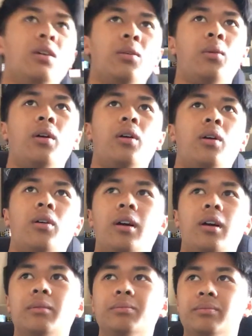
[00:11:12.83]
well,
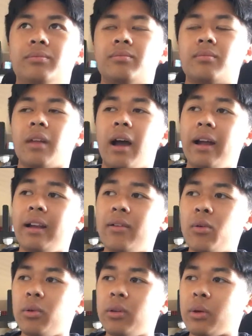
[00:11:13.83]
I
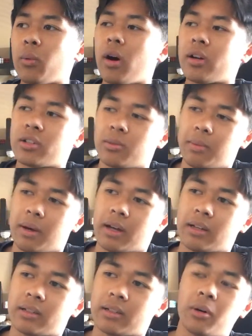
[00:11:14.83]
never really watched
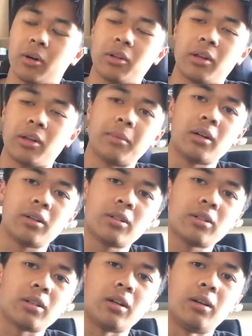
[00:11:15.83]
basketball that
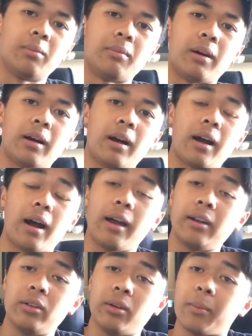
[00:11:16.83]
much.
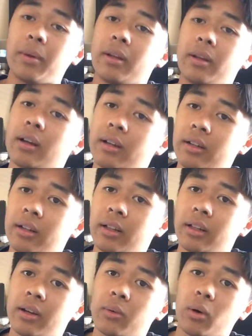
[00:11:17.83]
I do. I mean, I
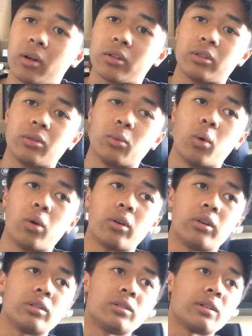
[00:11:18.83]
like watching the
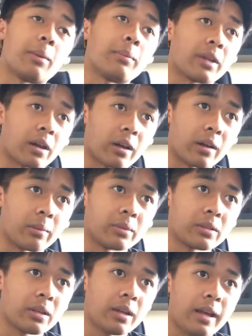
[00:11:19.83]
Warriors
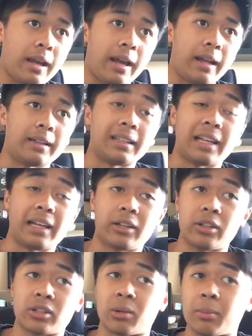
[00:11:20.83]
sometimes, and the
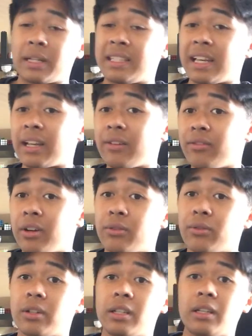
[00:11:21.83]
Lakers are my second
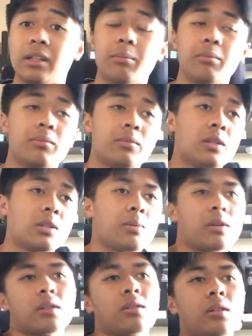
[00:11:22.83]
favorite team, just
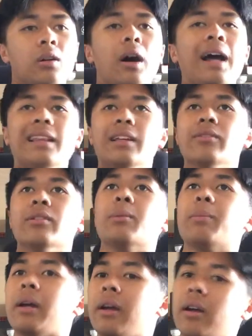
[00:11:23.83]
because I live in the
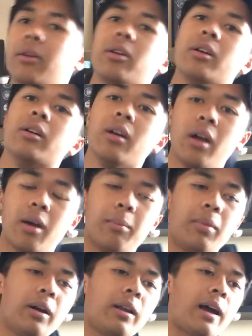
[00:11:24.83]
Bay Area.
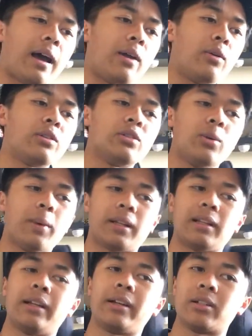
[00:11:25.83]
But I always knew about
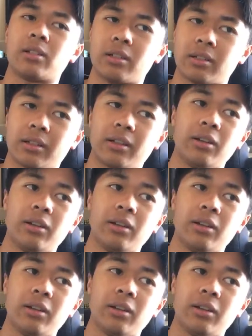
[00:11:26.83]
the Lakers because